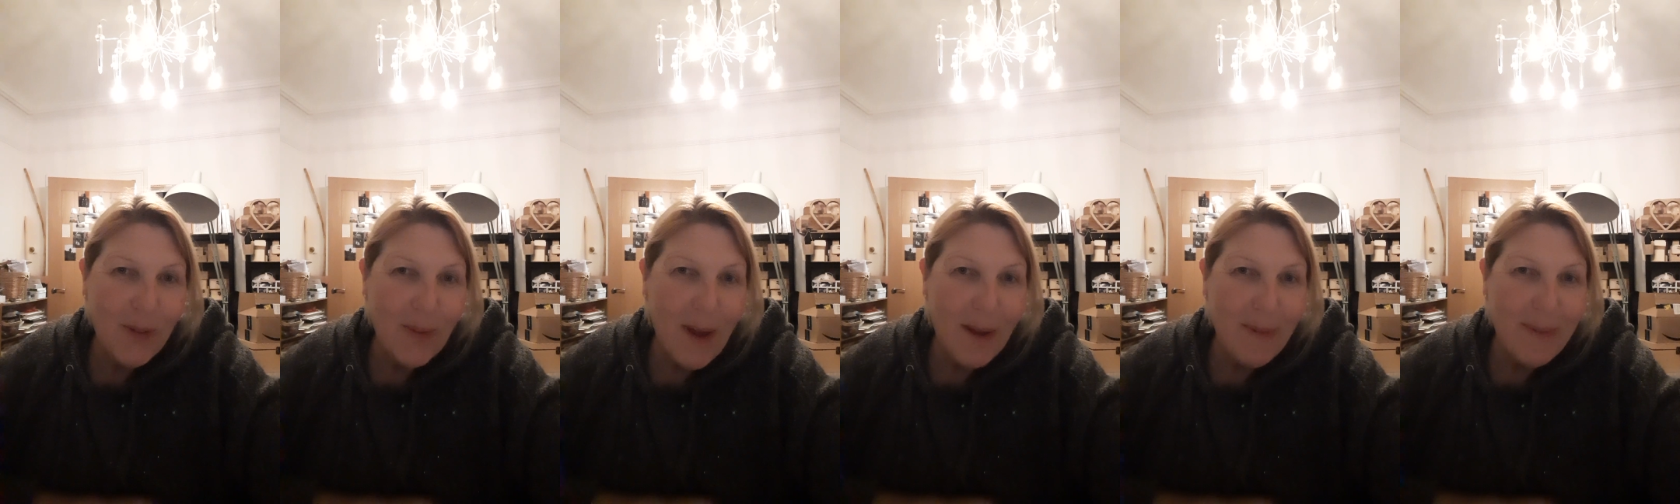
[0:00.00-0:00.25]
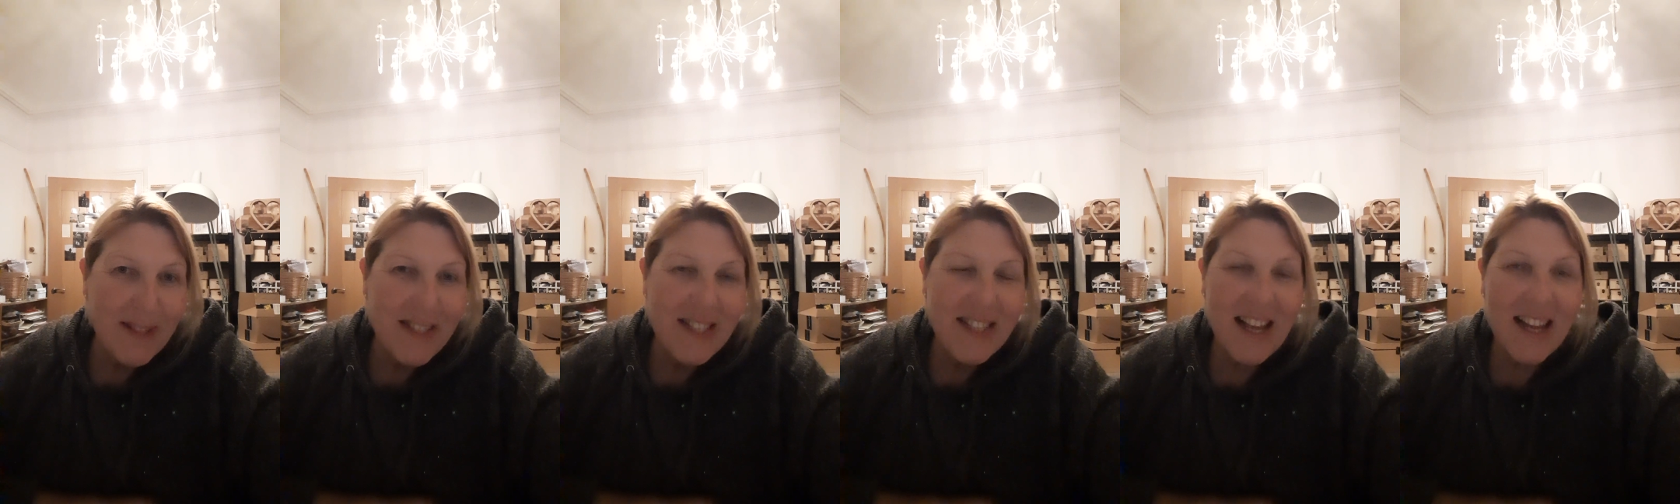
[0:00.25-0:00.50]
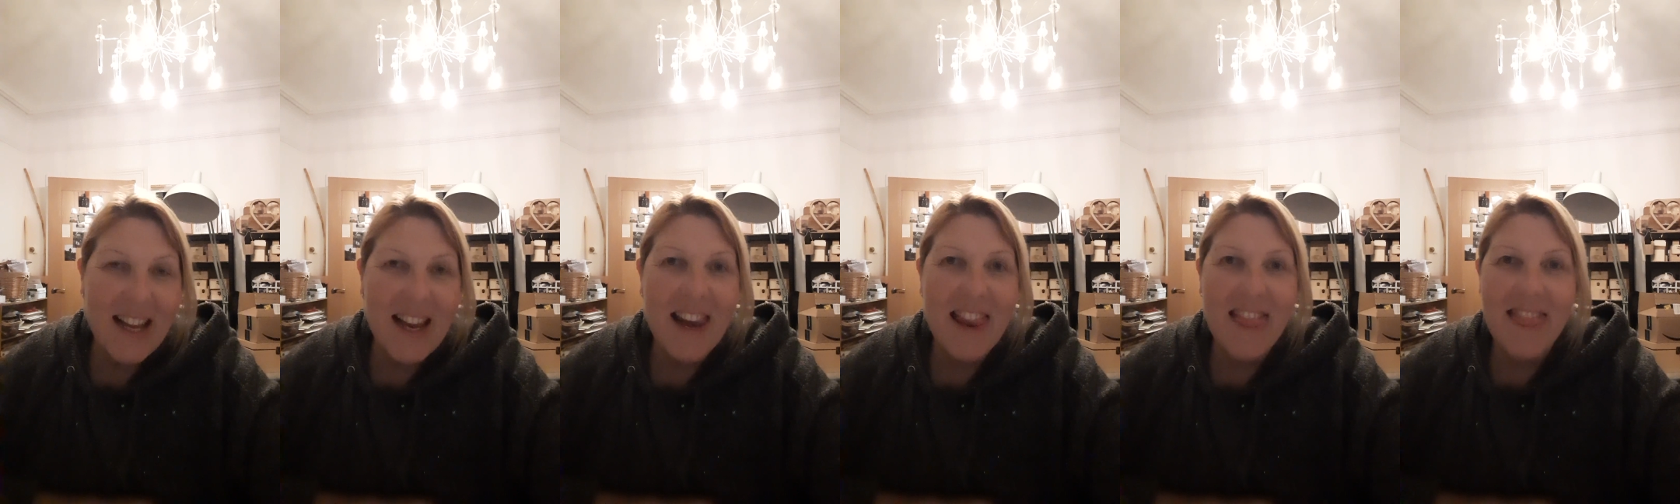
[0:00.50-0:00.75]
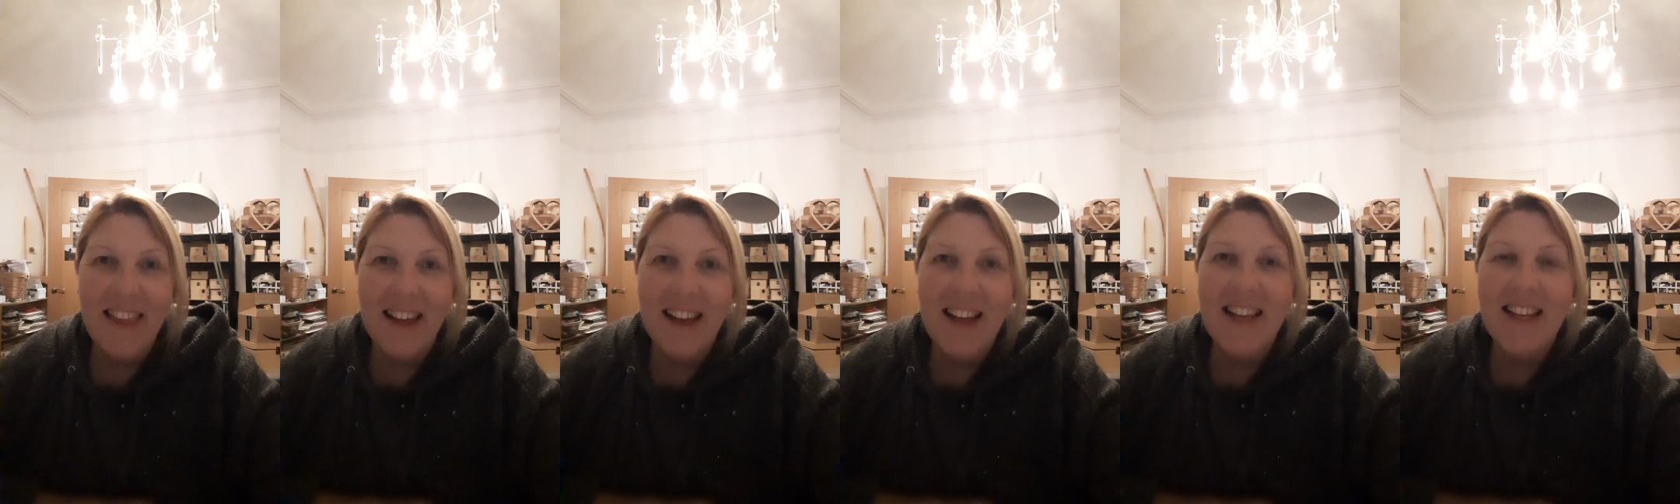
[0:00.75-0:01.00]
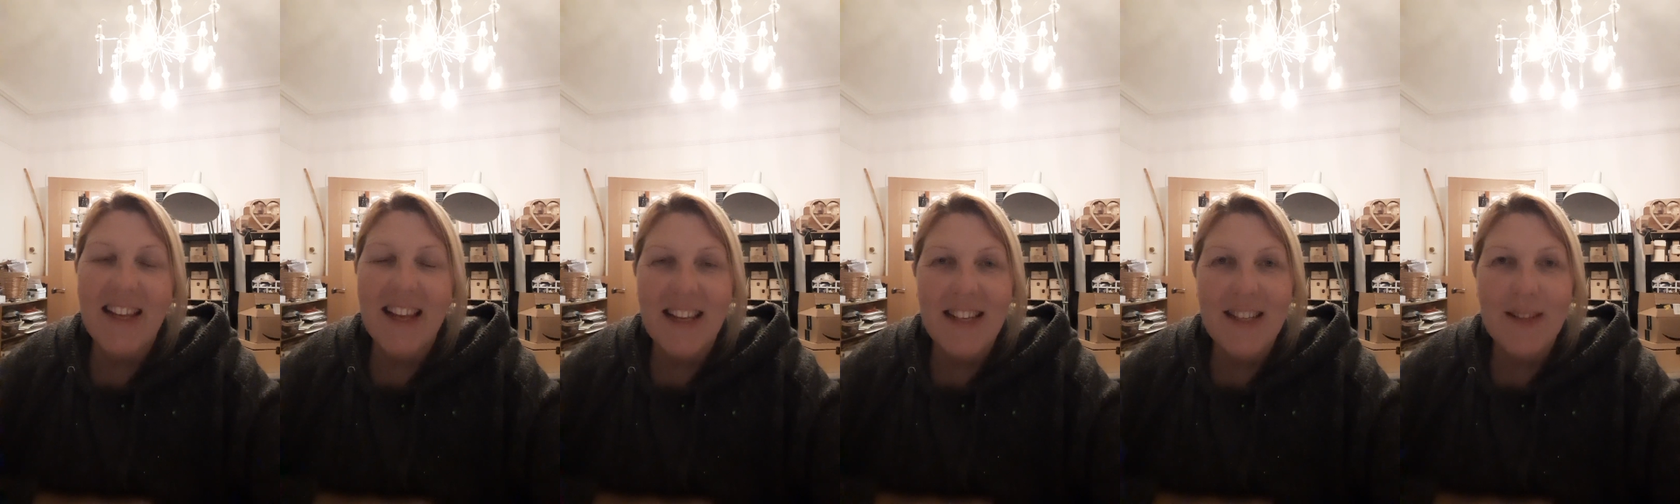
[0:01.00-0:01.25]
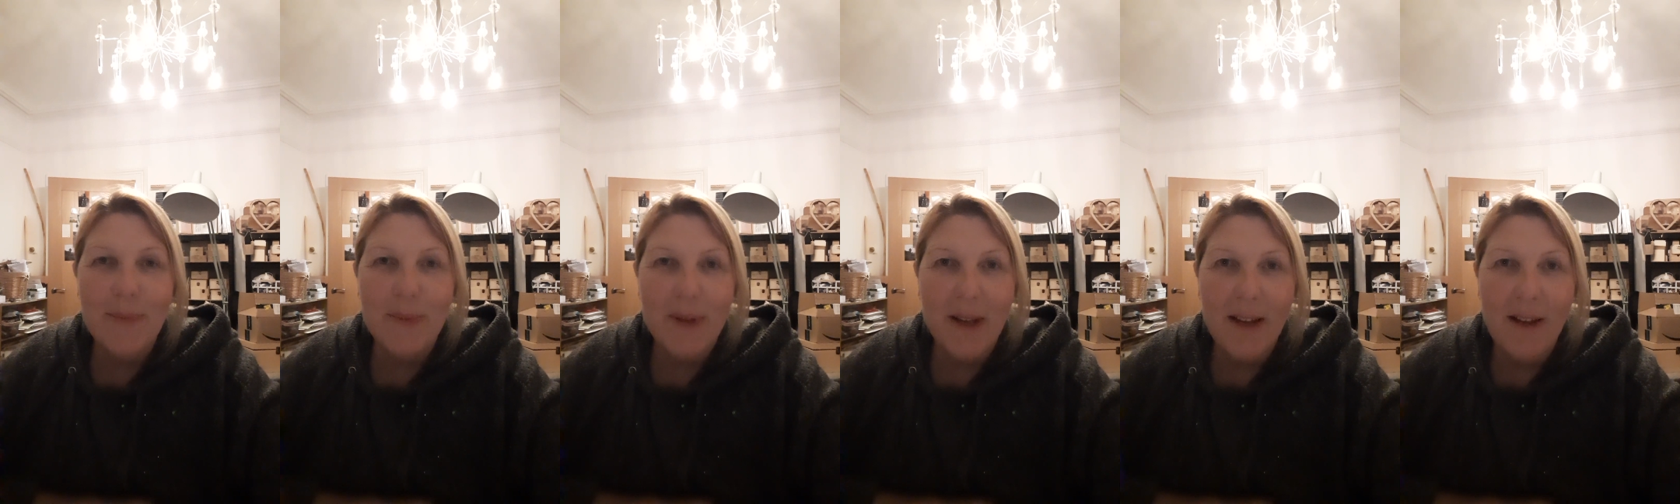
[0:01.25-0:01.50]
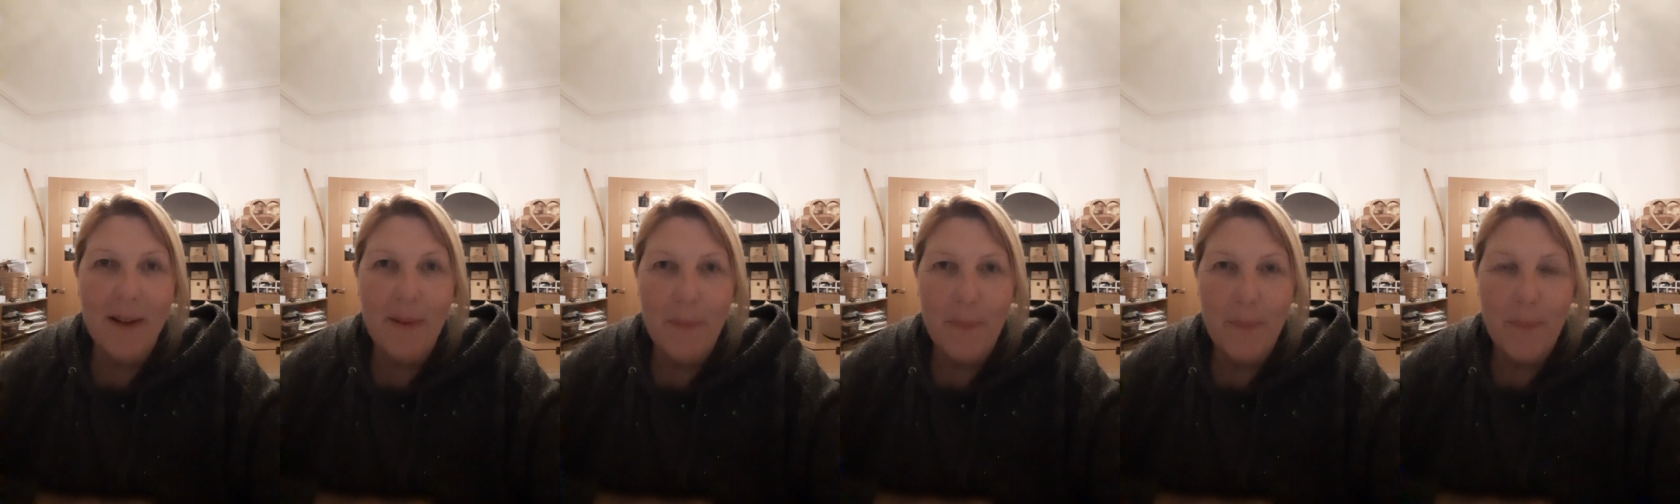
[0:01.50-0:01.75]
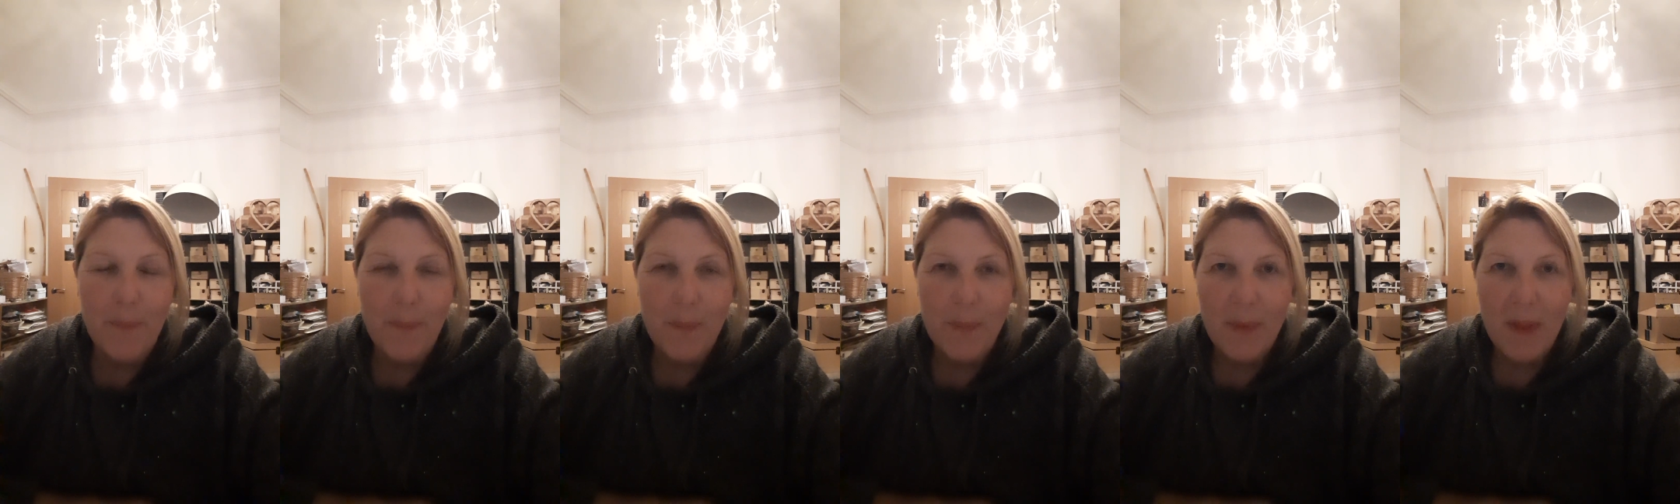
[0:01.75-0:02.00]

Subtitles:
way we say it, thy kingdom come,